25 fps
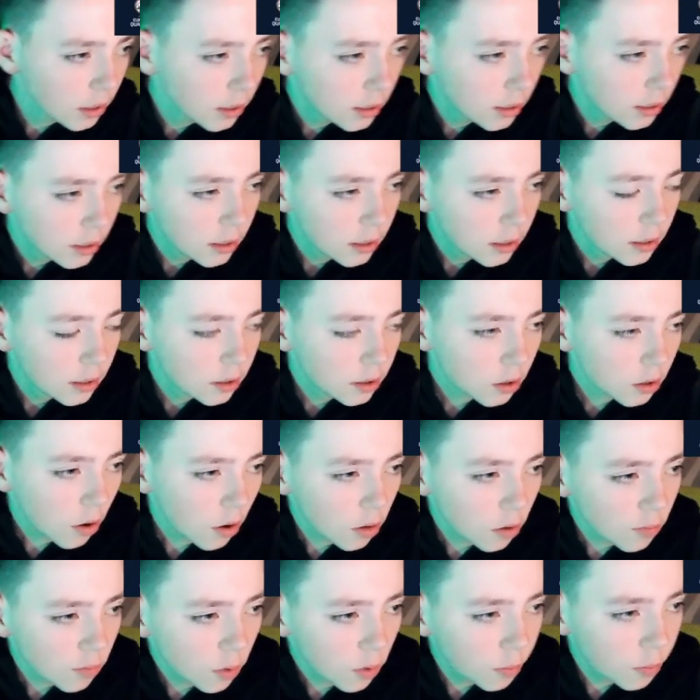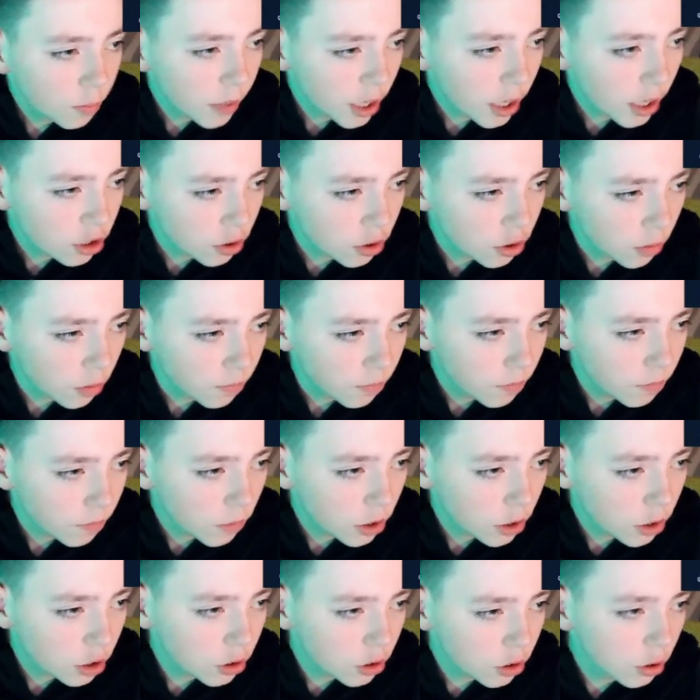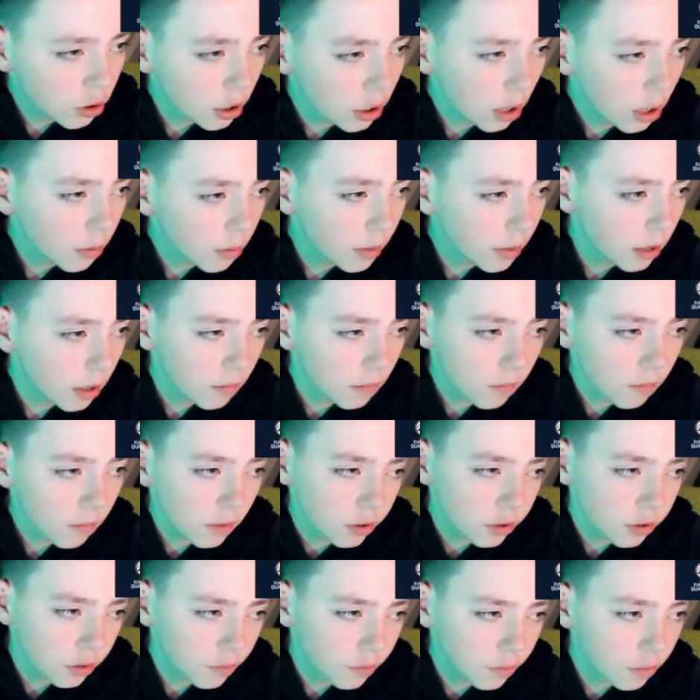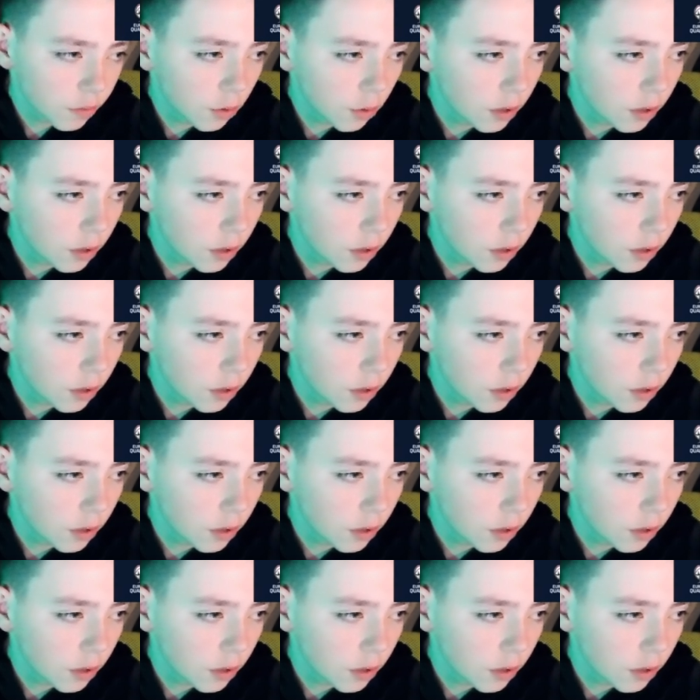Scotland will pressure him, which is good. That'll be up Israel throwing.